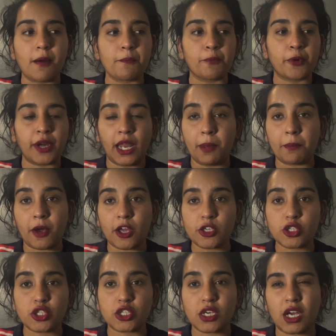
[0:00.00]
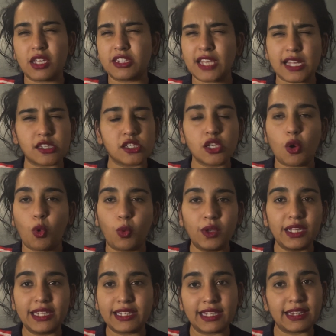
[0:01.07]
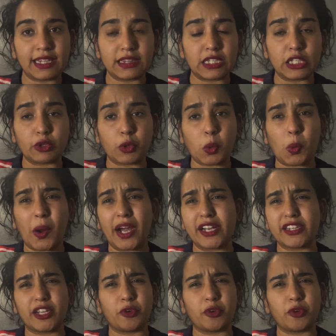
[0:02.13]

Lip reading: Pretty much that's the only thing that they require.